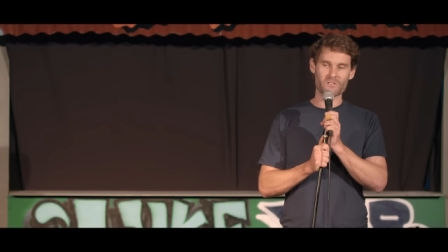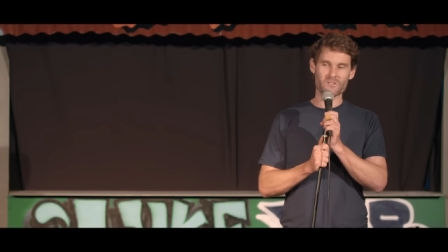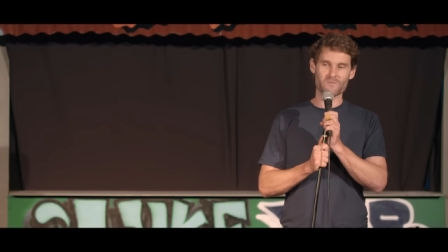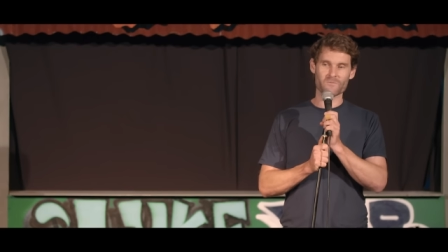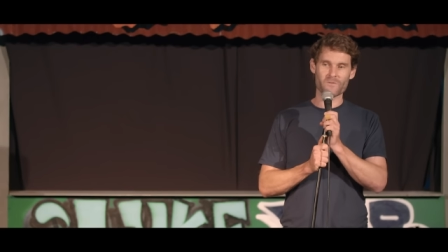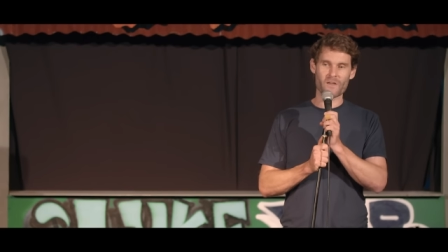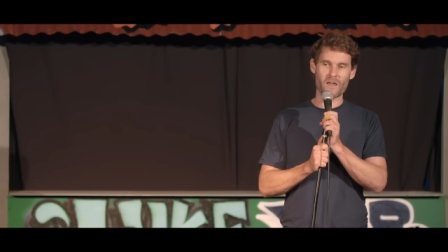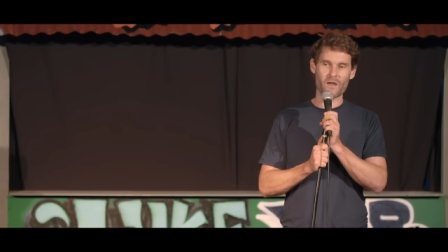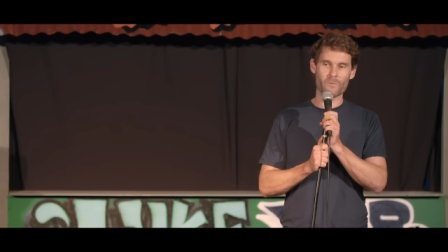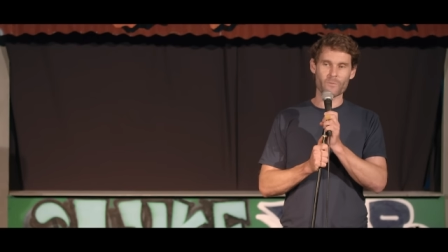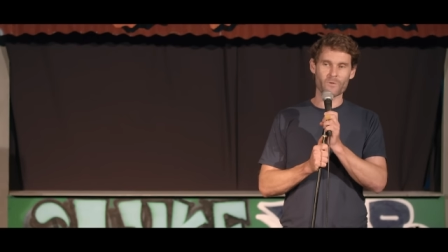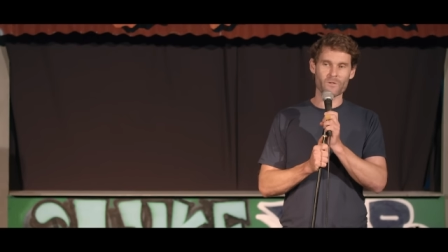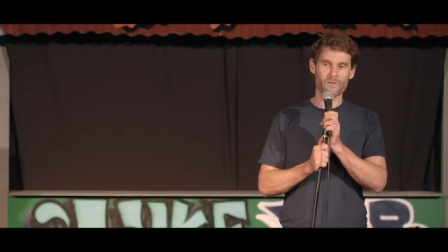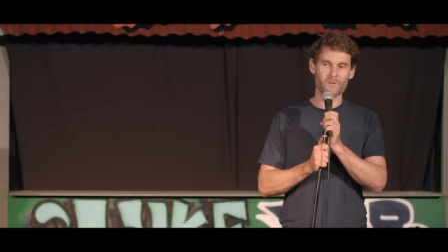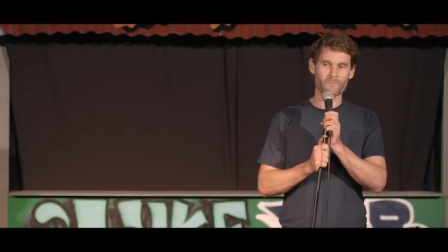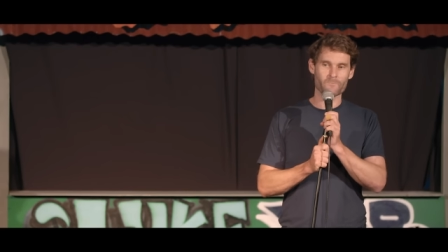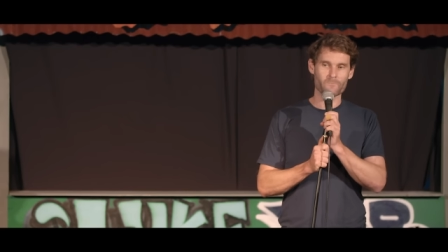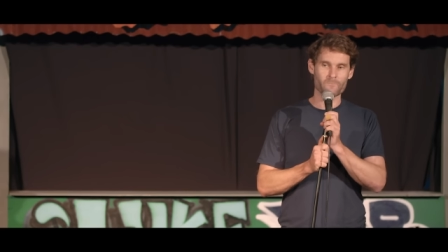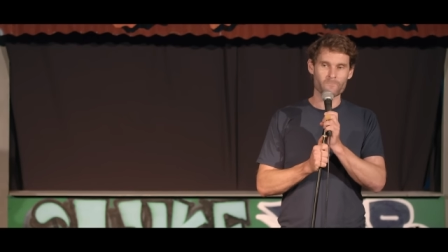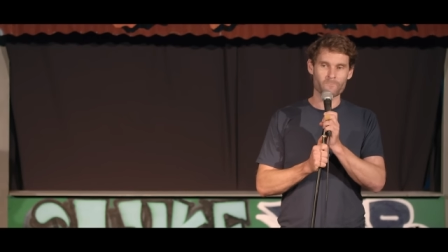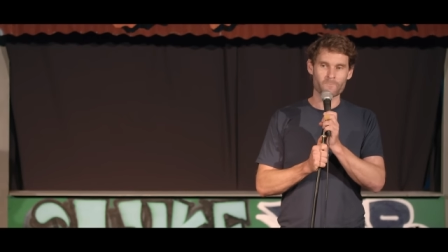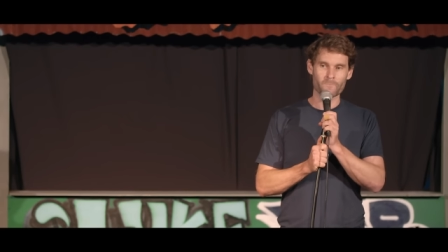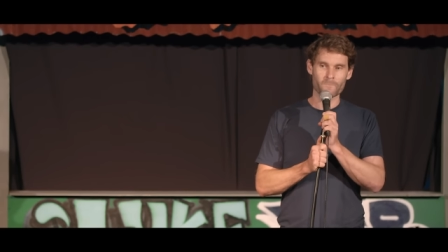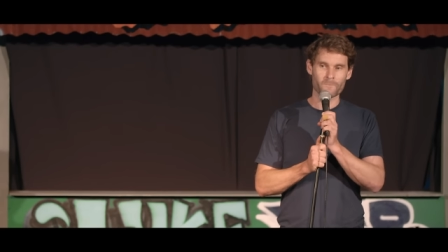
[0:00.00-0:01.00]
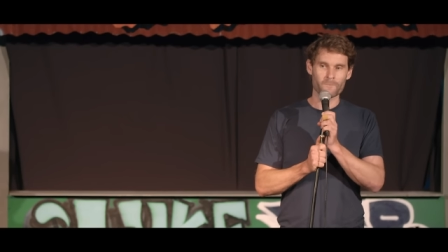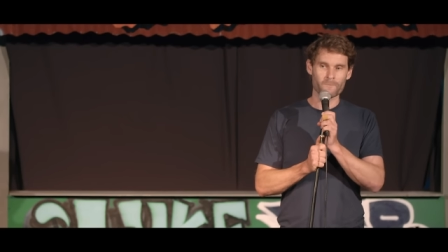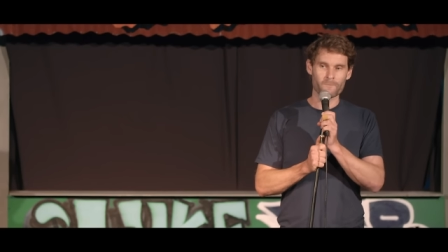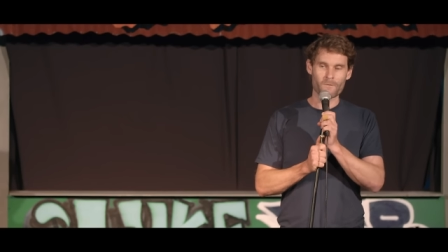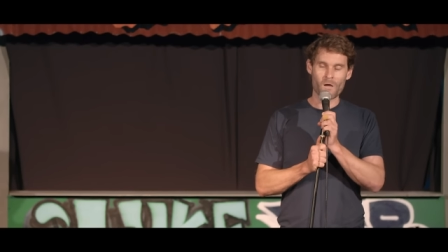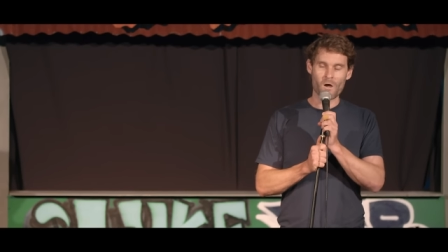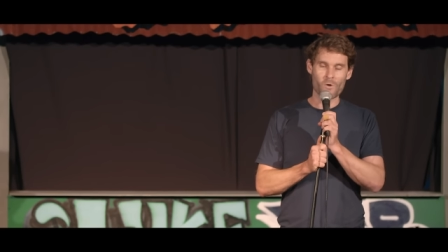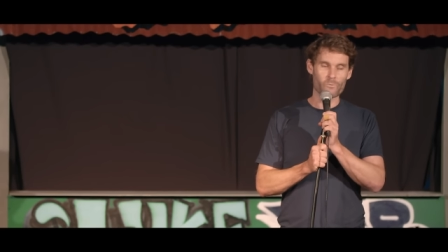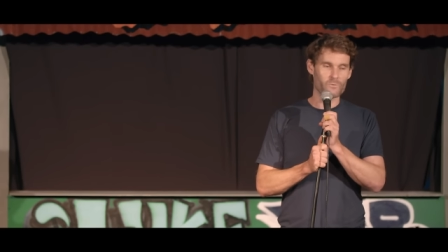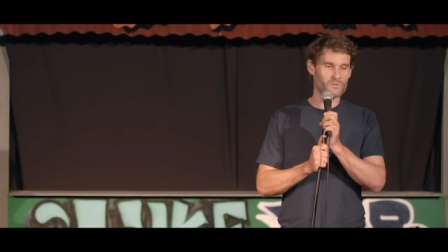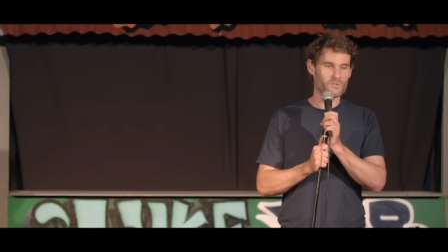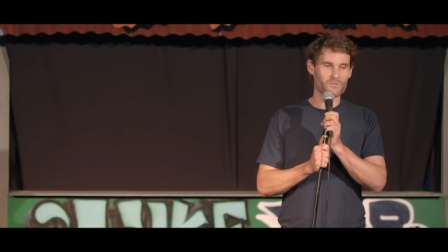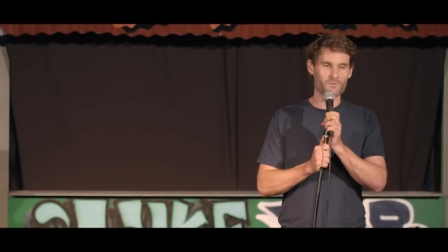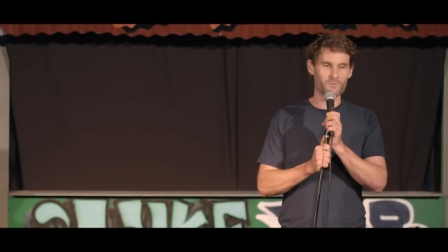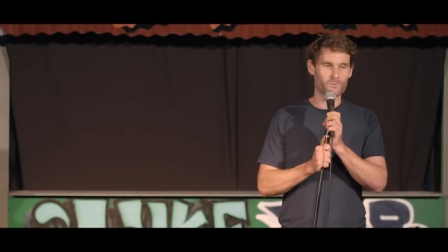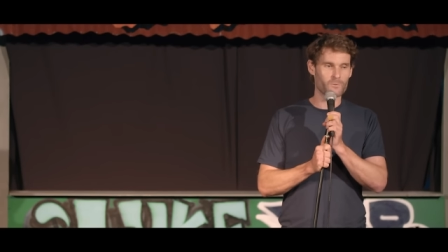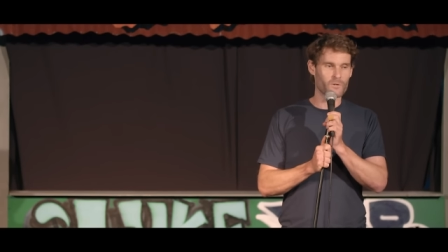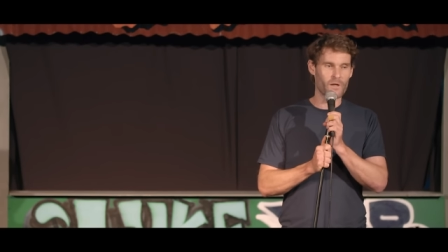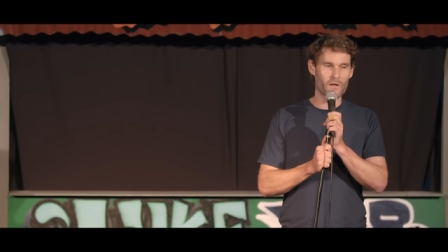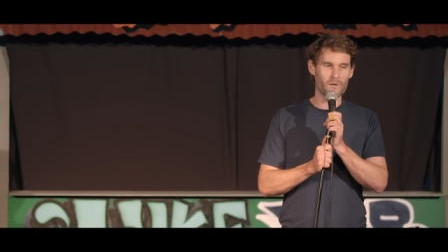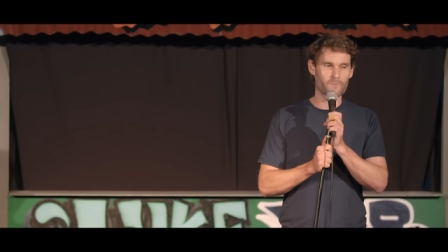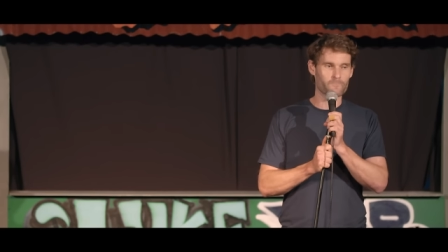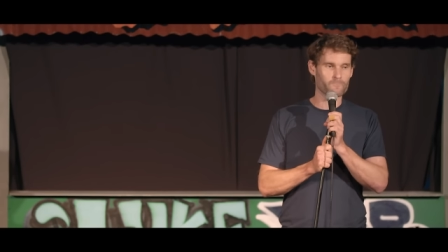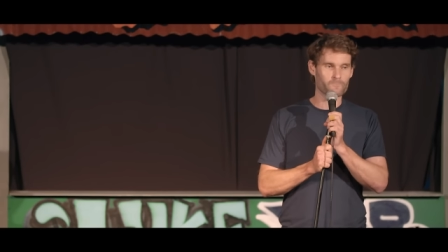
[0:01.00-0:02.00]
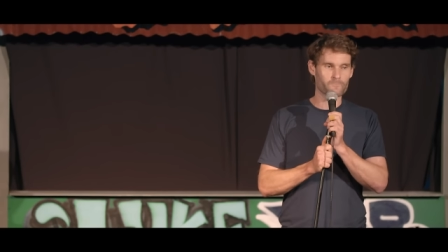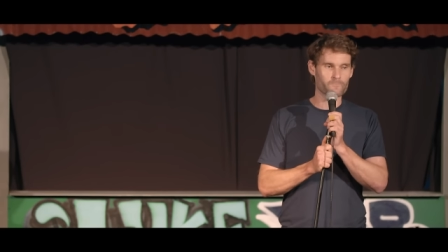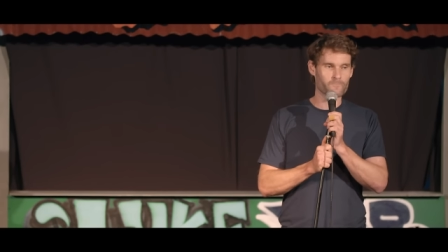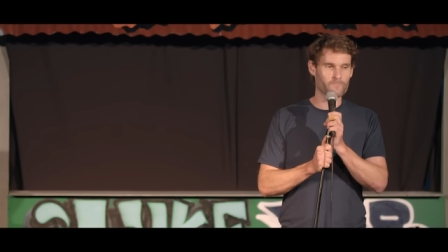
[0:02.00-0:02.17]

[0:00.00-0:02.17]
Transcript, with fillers: his family. No one was doing that.